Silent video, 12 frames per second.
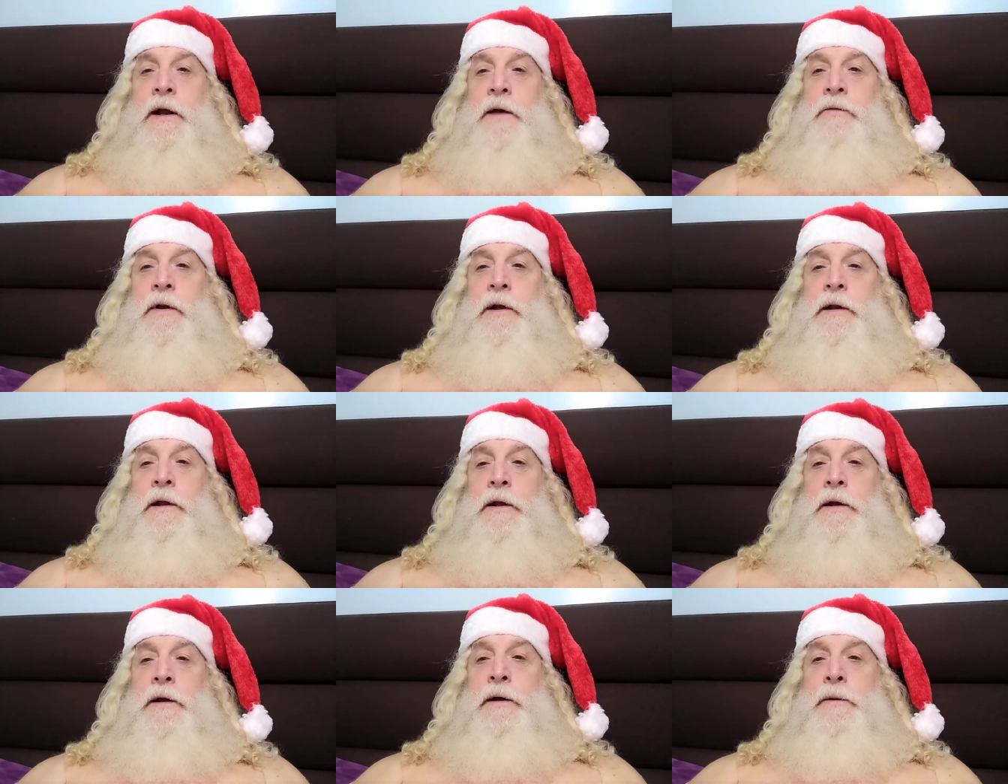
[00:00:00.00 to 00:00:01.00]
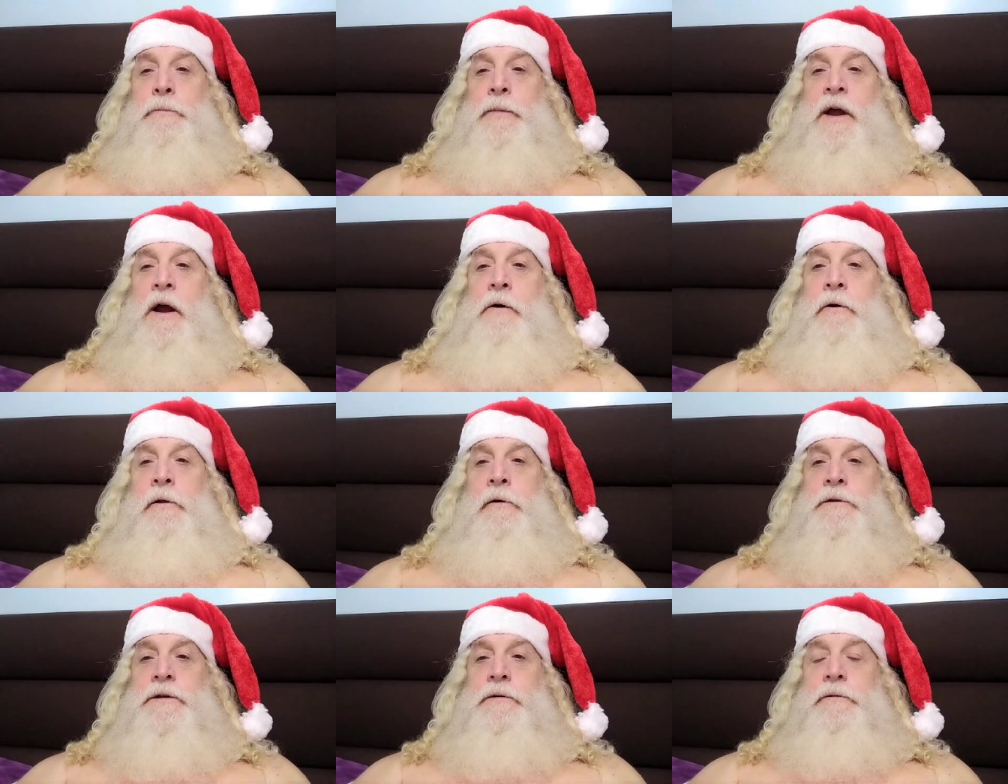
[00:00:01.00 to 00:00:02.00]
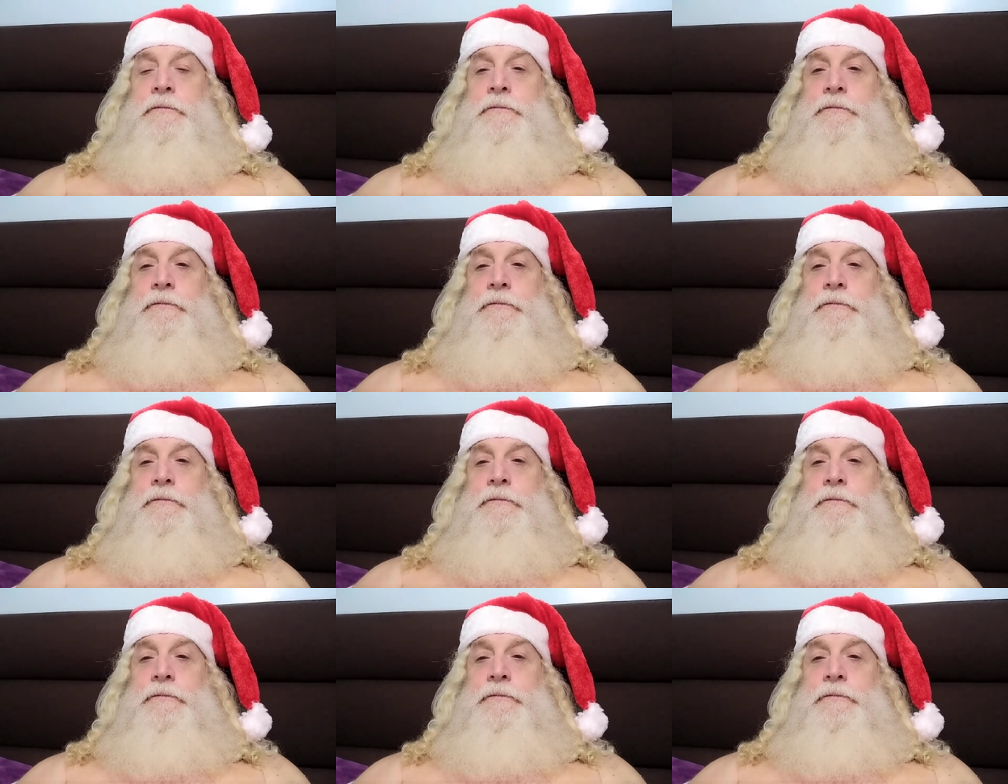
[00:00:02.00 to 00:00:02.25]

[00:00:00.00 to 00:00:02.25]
having any um, carolers.